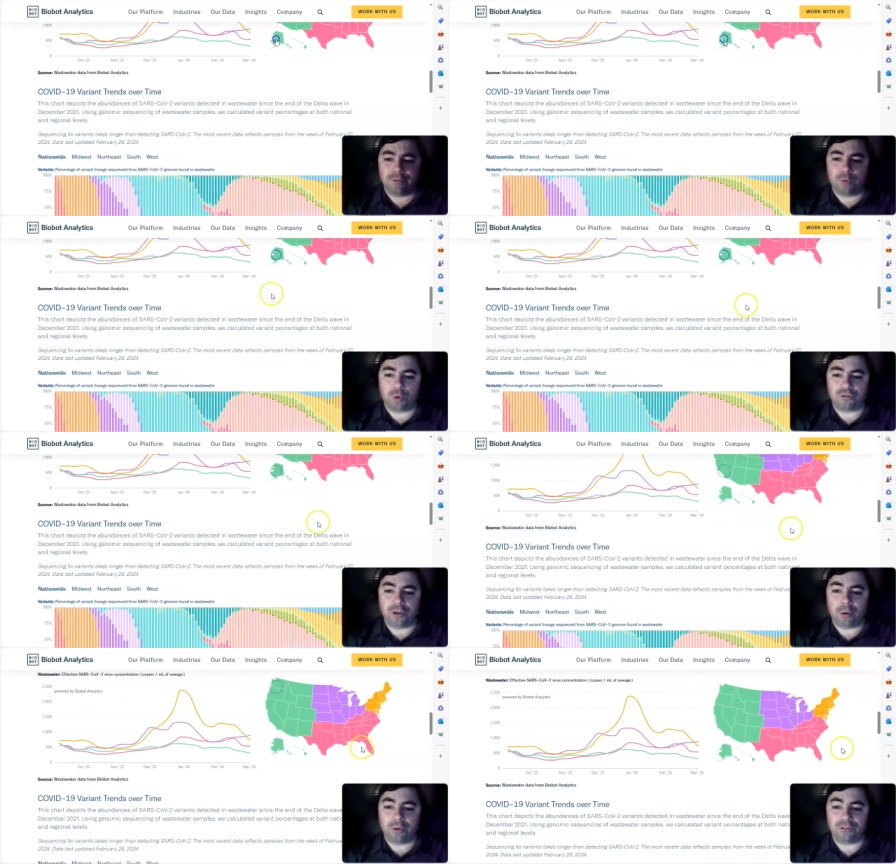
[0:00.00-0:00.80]
Of course,
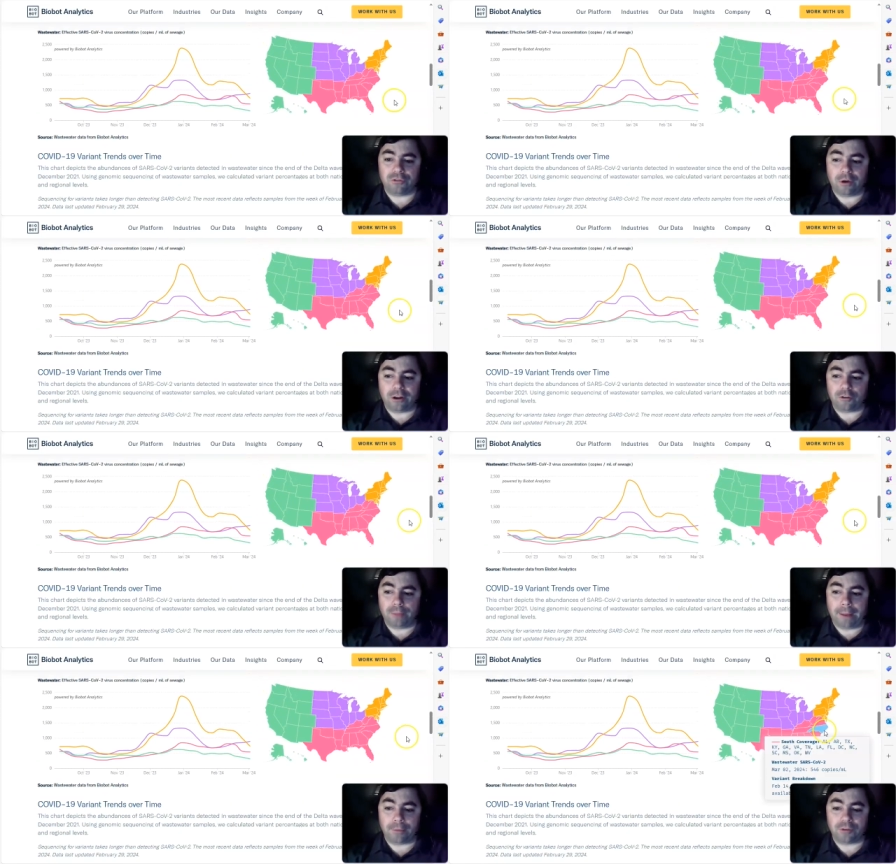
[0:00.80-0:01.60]
they always try and
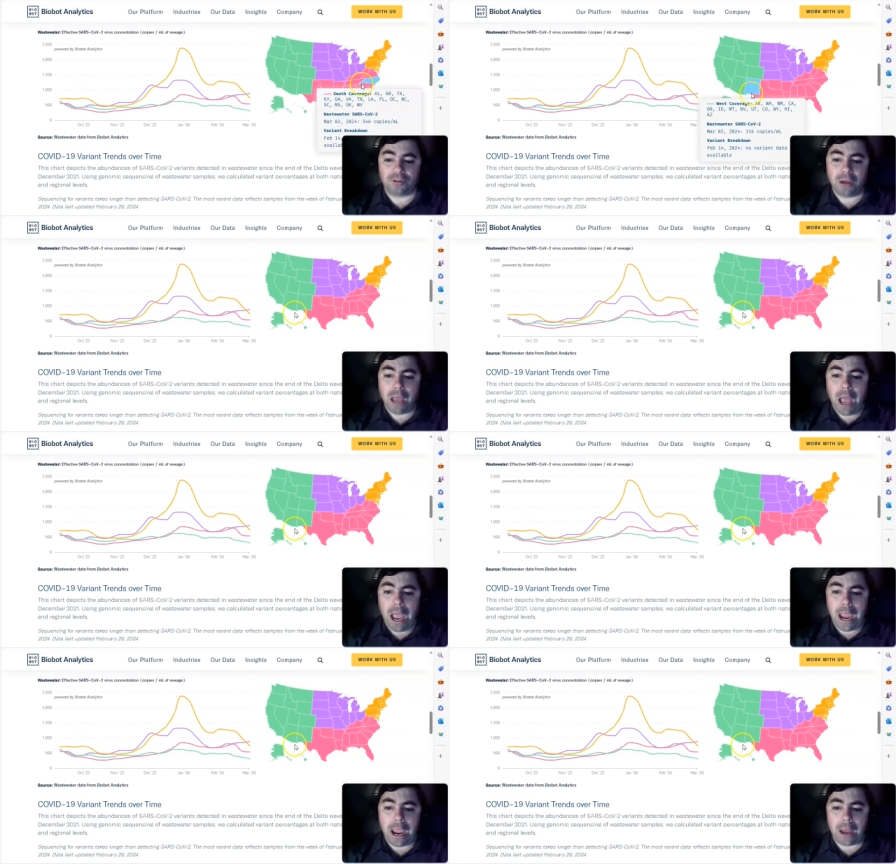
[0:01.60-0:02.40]
spam us.
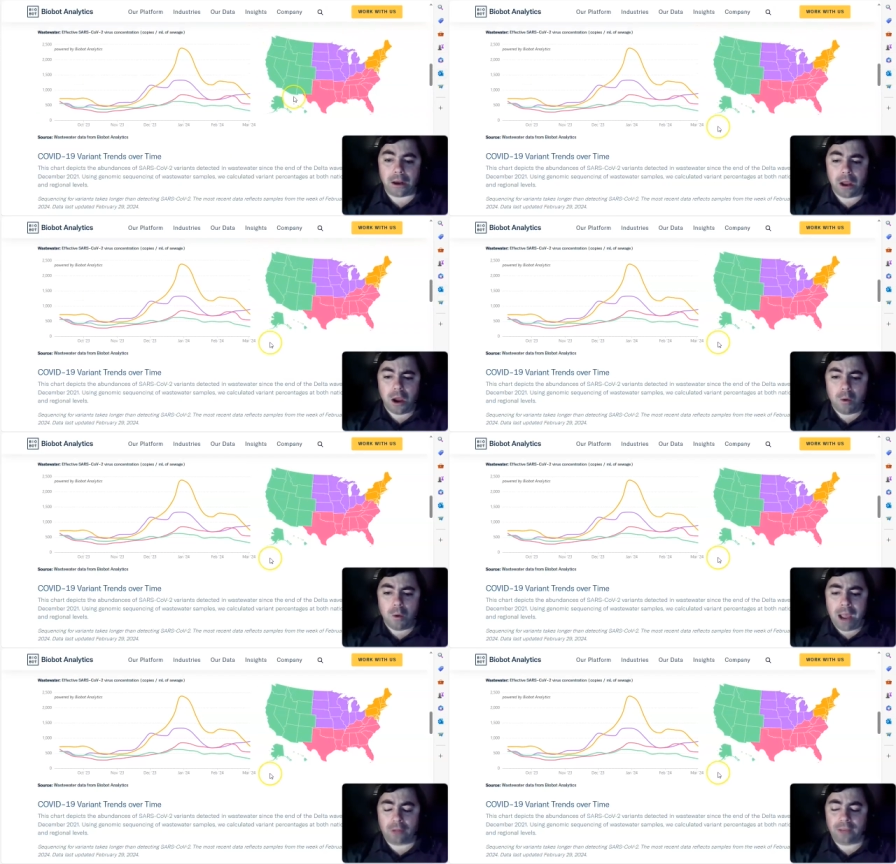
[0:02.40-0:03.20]
And, wow,